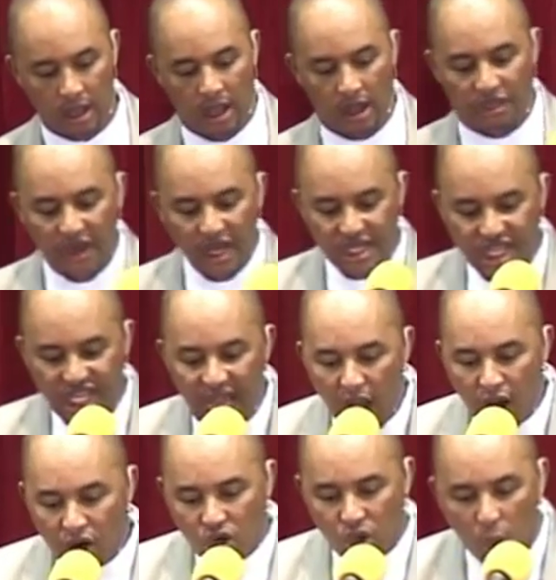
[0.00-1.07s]
This
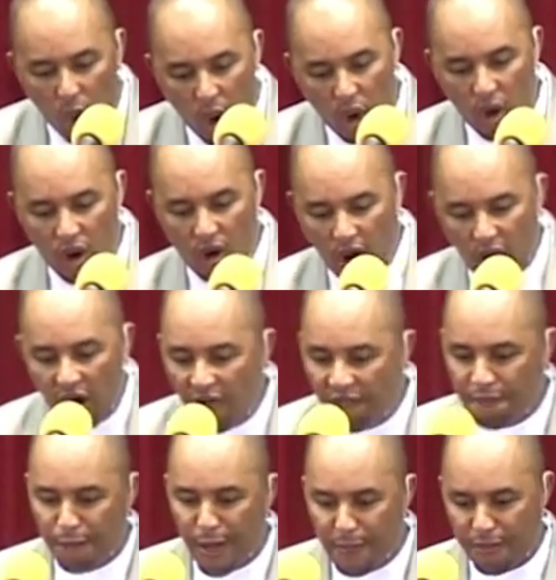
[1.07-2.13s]
young core
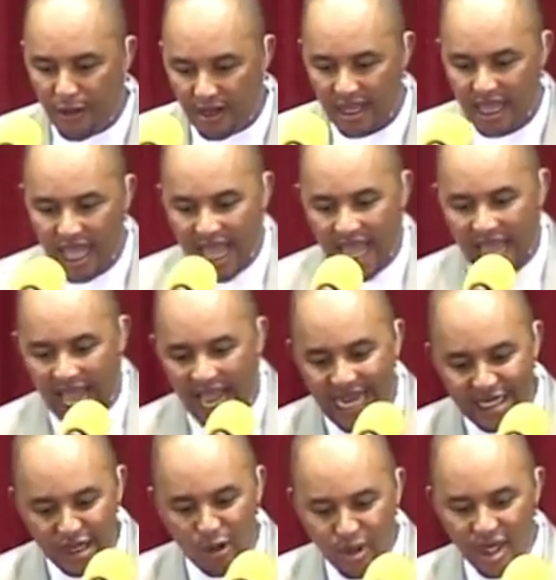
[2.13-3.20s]
of people
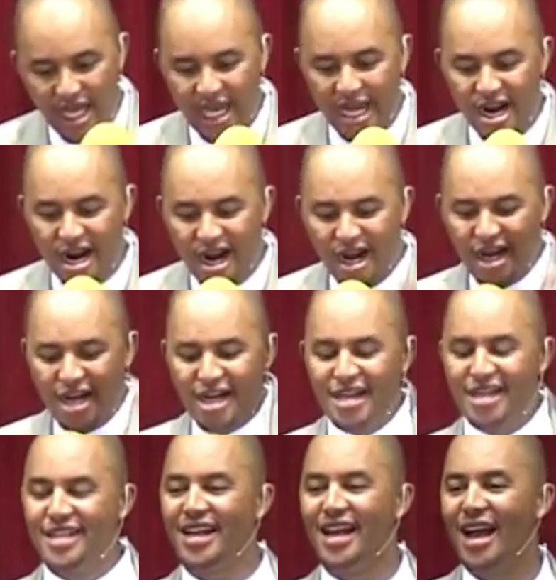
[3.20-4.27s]
had only
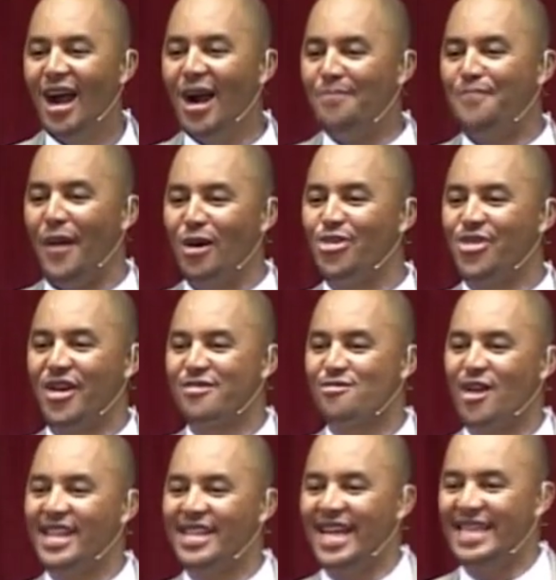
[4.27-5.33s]
heard about the
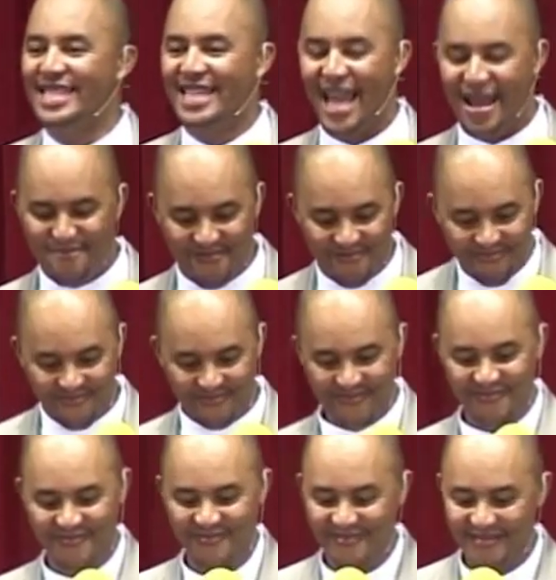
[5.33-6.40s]
great escape
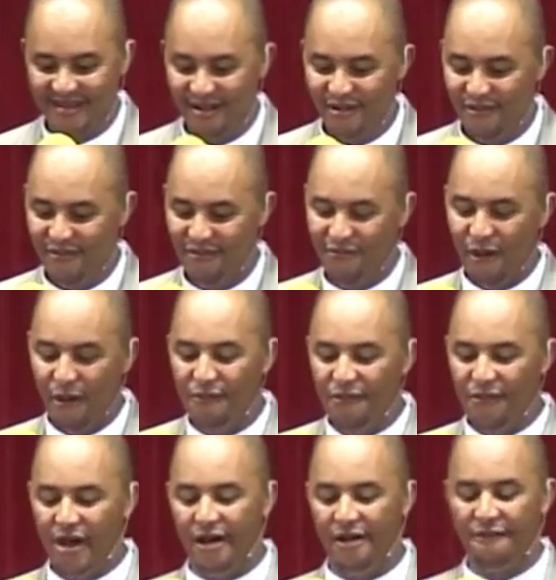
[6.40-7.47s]
from
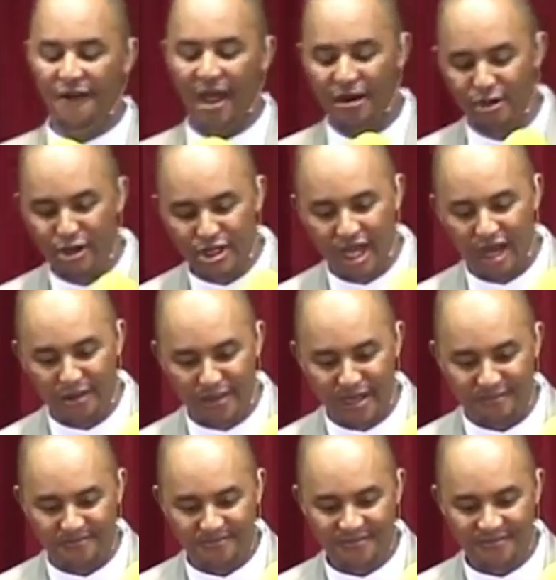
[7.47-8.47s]
Pharaoh's army.